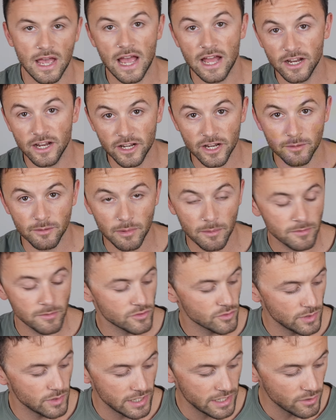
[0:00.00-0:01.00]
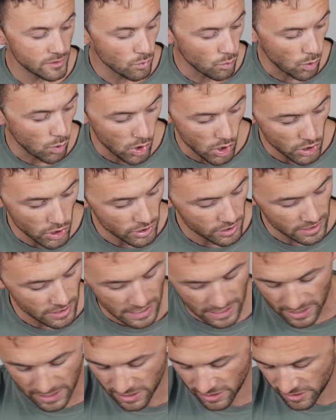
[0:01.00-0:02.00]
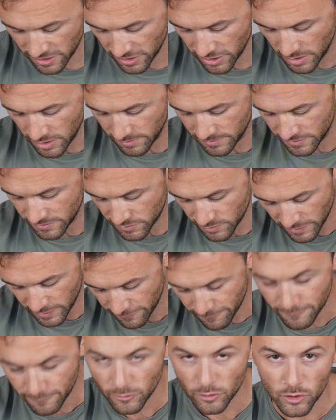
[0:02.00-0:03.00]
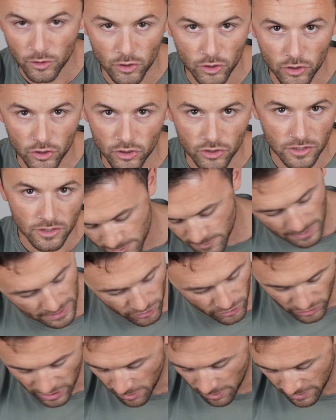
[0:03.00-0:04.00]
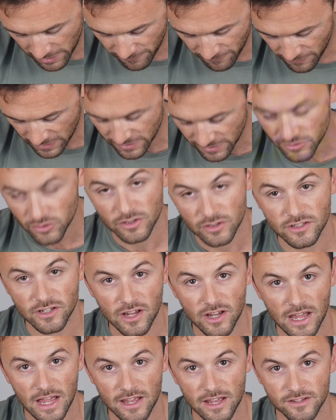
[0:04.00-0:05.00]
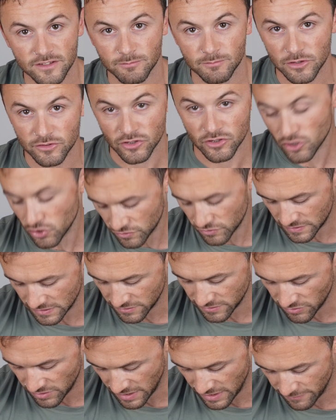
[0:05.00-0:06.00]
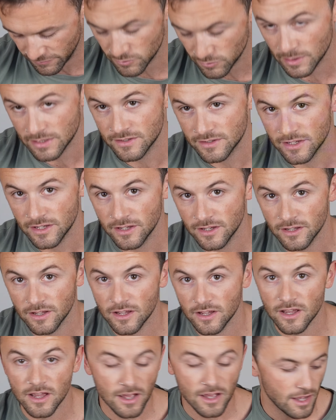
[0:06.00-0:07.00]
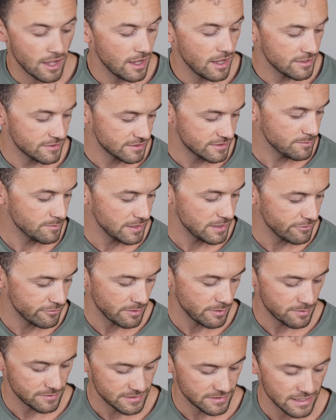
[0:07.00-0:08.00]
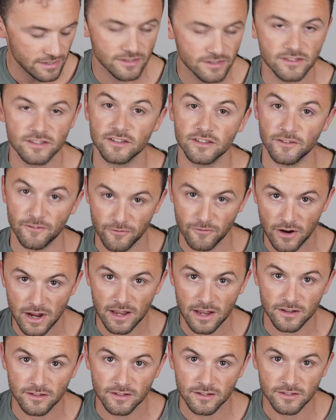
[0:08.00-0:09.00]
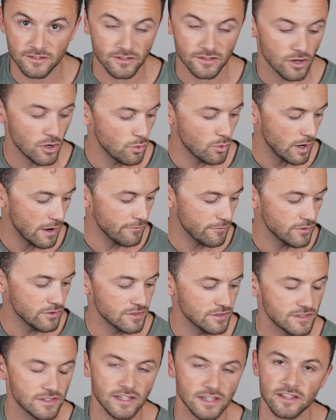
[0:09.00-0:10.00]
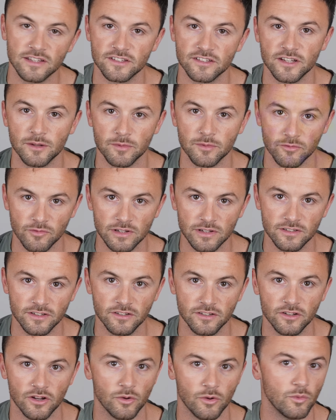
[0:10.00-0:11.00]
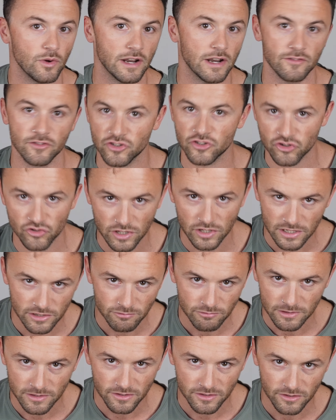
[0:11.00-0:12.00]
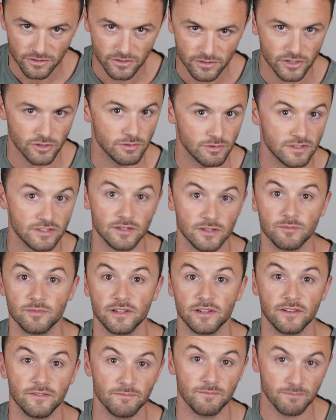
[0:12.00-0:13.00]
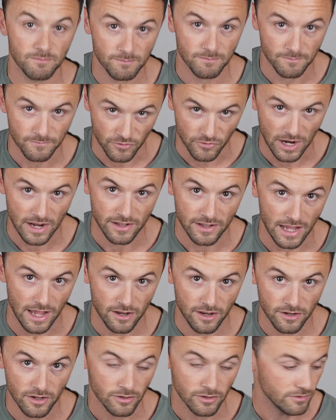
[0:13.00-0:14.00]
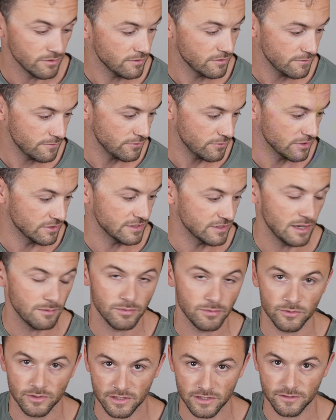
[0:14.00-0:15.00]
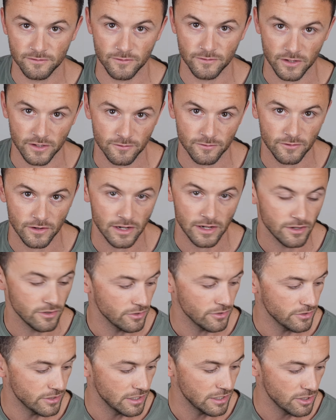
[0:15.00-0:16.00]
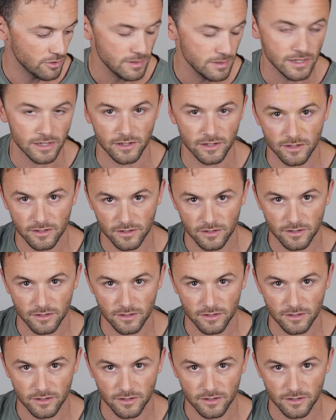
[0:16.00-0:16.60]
Any number between 1 and it can go up to 24, depending on how many frets your guitar has. Most acoustics only have 20. Simply represents the fret, so wherever you see this number written on whatever string it's written on, you would simply fret that note. For example, here's first fret on the low E.